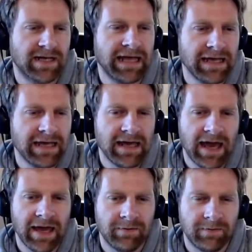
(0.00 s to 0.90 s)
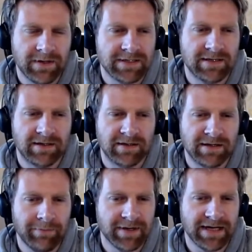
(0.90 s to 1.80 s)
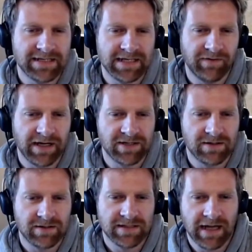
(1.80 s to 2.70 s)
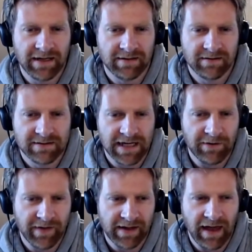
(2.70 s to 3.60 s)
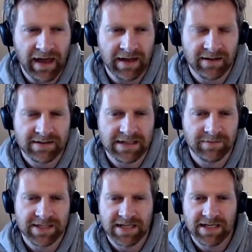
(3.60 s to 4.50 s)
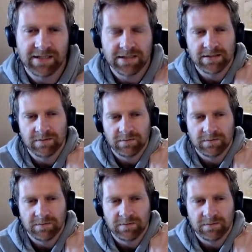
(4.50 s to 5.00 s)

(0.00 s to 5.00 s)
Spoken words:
NEA is the number density of electrons at scale factor A, and sigma t is?